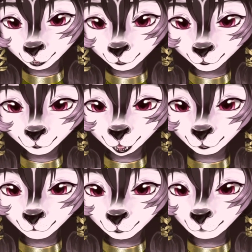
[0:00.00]
but all he took
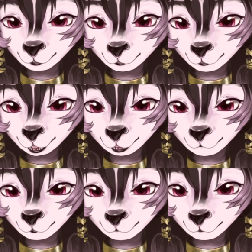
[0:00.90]
away from it was
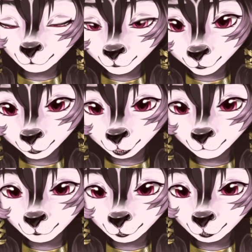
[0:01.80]
that it was poor
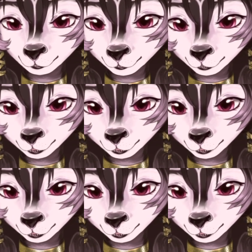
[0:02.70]
timing.